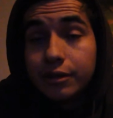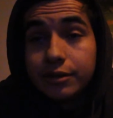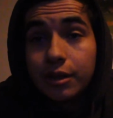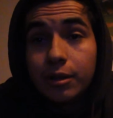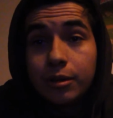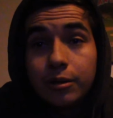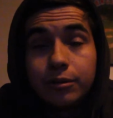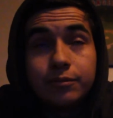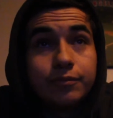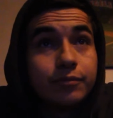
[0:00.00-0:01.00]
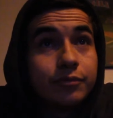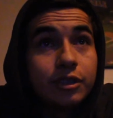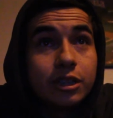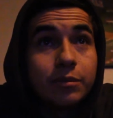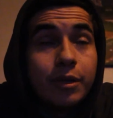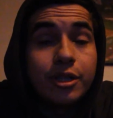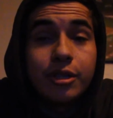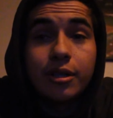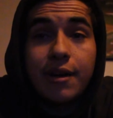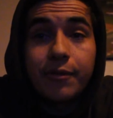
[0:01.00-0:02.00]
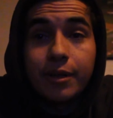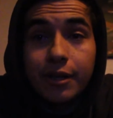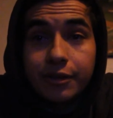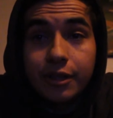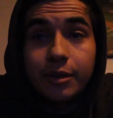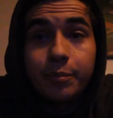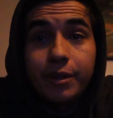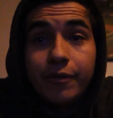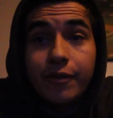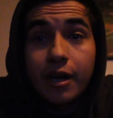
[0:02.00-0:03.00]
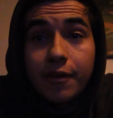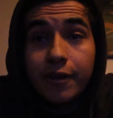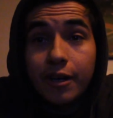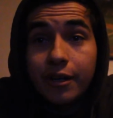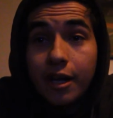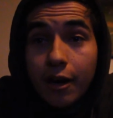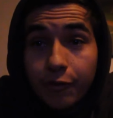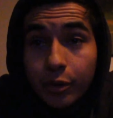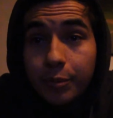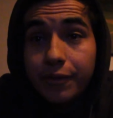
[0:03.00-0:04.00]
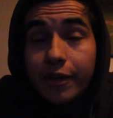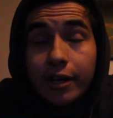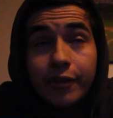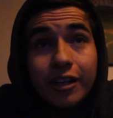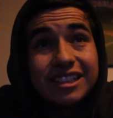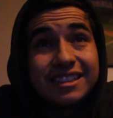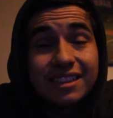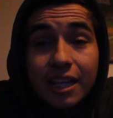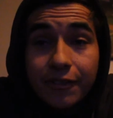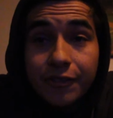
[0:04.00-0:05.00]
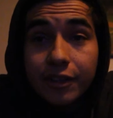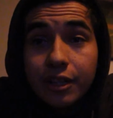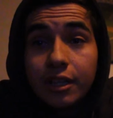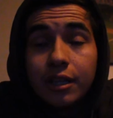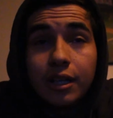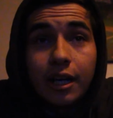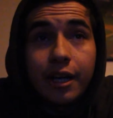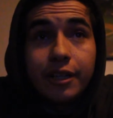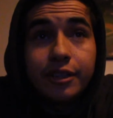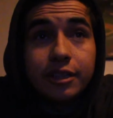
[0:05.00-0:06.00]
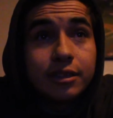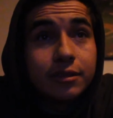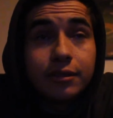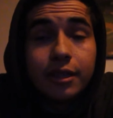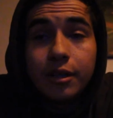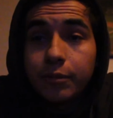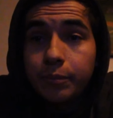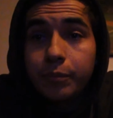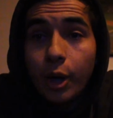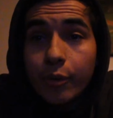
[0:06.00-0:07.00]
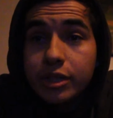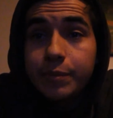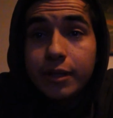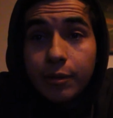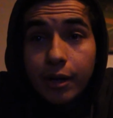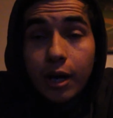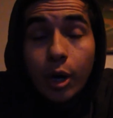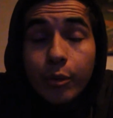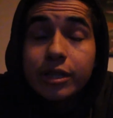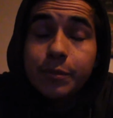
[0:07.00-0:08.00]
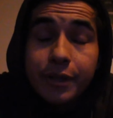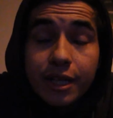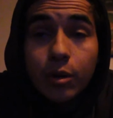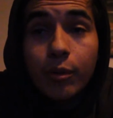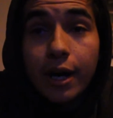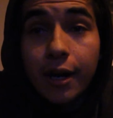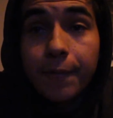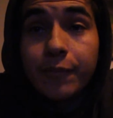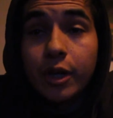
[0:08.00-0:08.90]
So just make sure everyone out there be very, very careful, be very, very safe, and just, you know, always be aware. Always be aware.